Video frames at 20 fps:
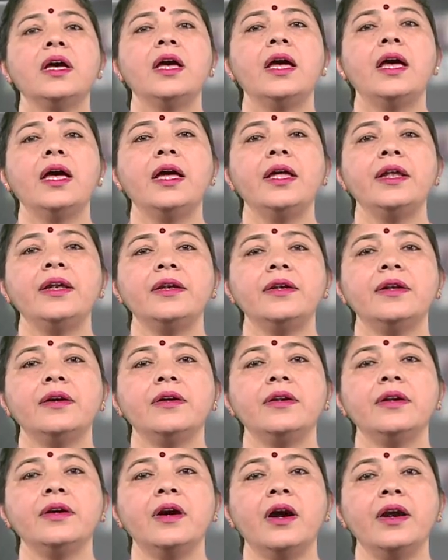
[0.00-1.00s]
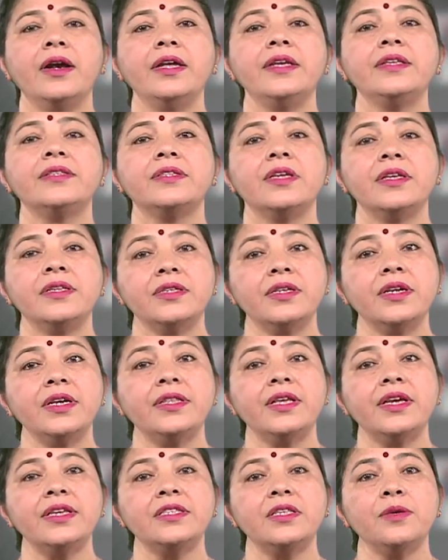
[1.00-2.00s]
and uh, regarding
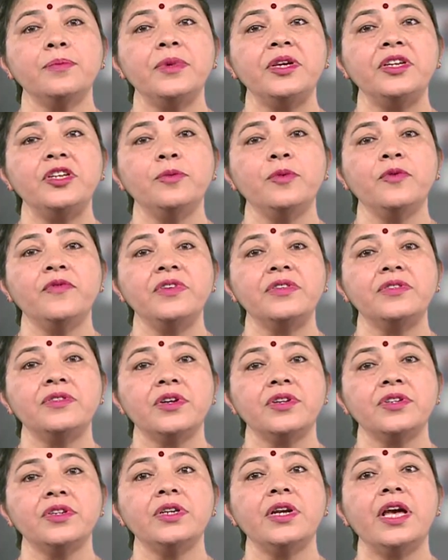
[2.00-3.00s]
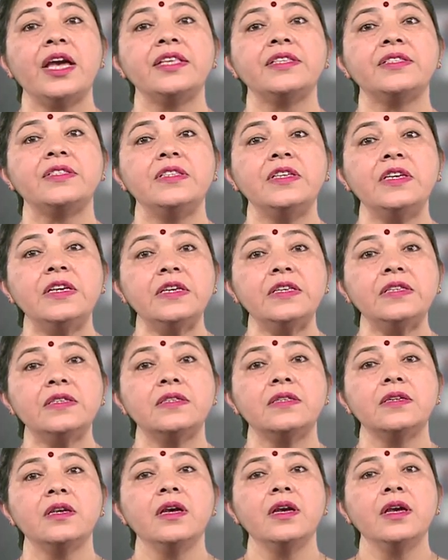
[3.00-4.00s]
Sanskrit as a medium of instruction as
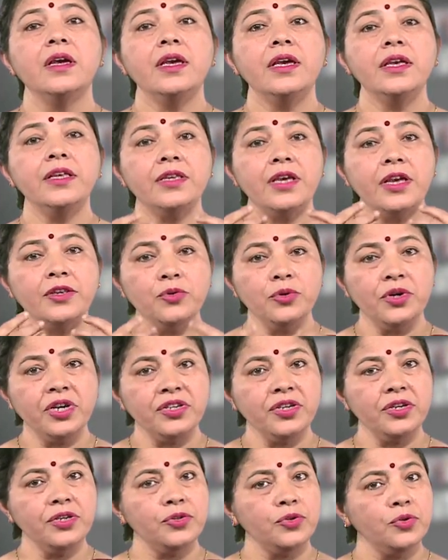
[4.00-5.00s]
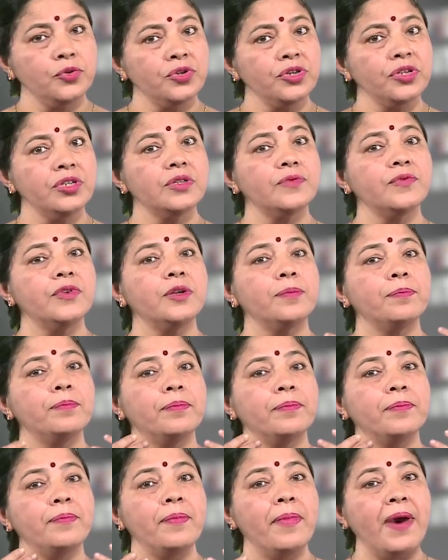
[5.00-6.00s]
these in uh, education institutions were
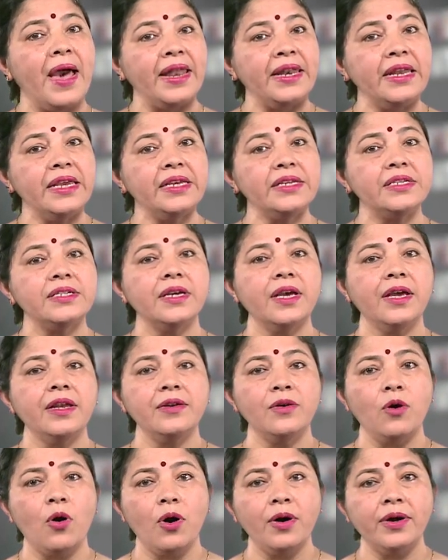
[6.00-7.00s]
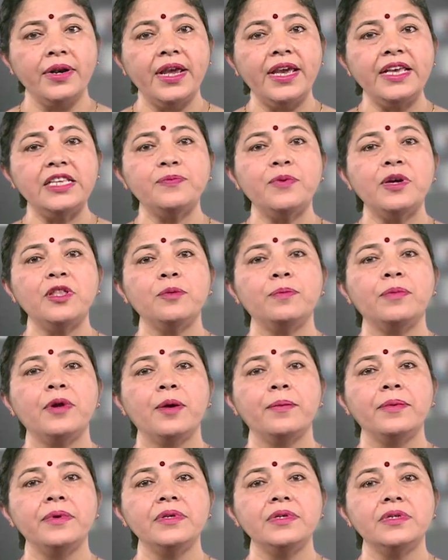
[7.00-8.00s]
managed and organized by the
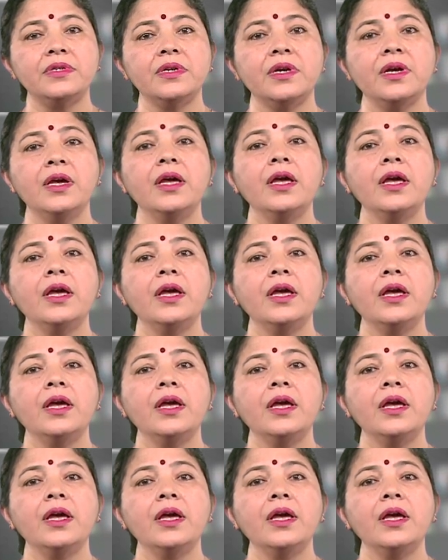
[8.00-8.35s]
Brahmins